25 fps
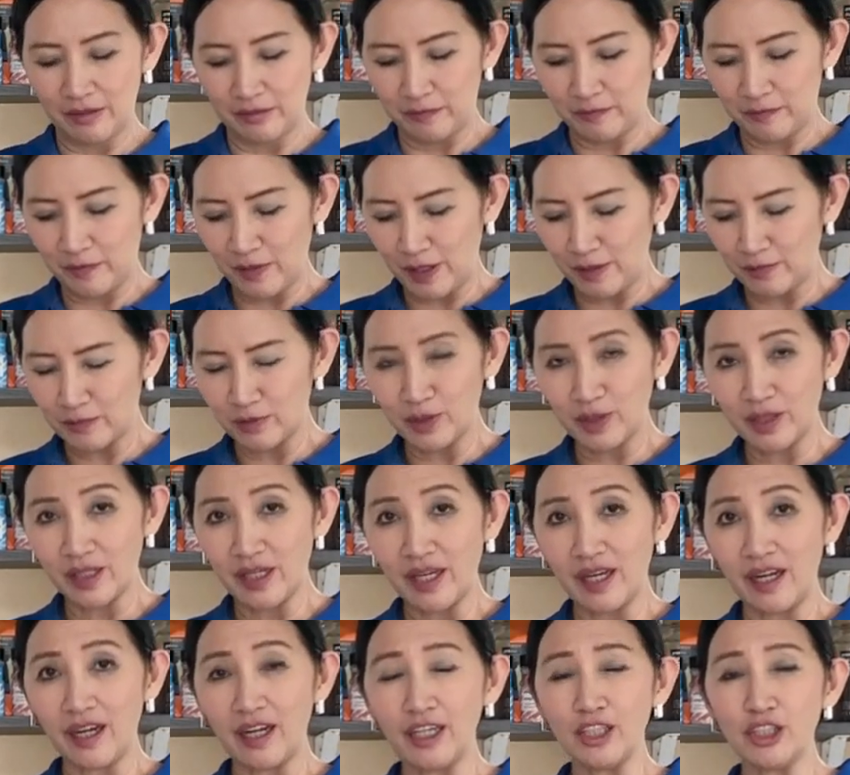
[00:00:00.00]
flavoring
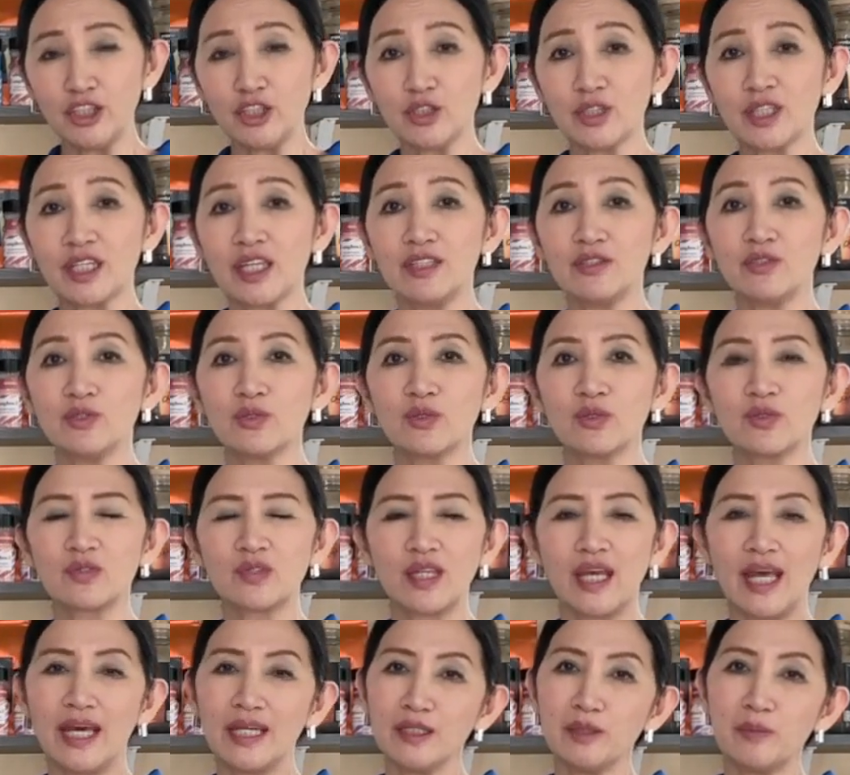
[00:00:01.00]
here. You can use
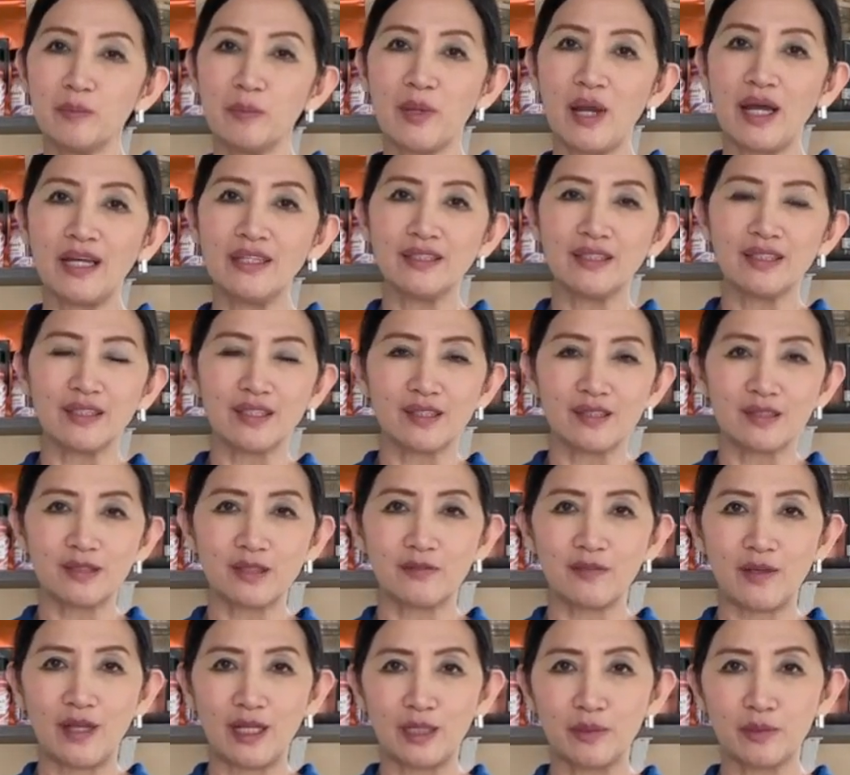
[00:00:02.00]
any brand that is
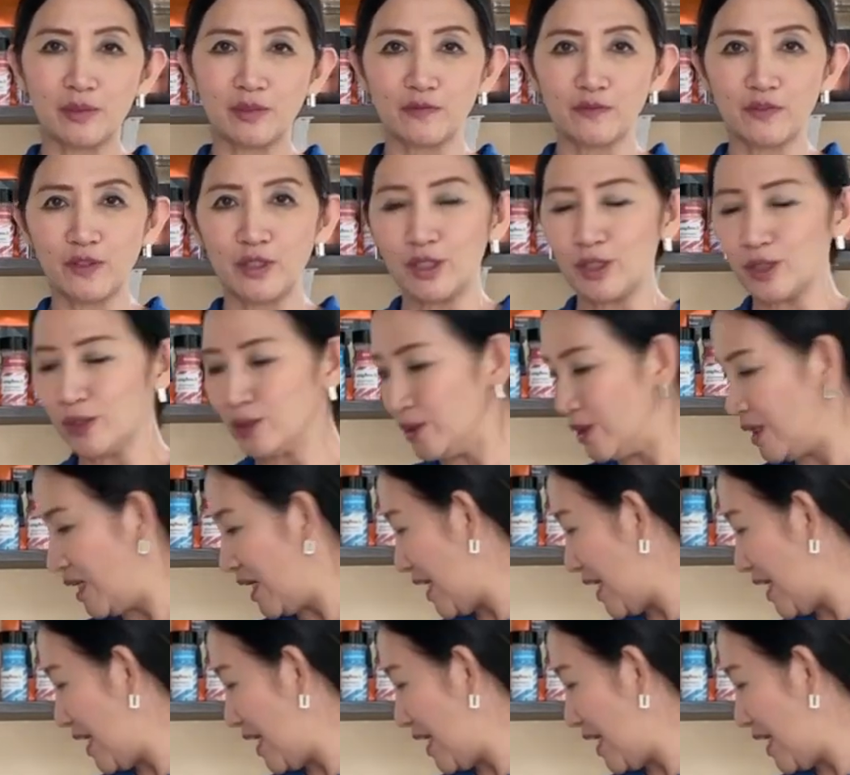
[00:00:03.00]
available for you.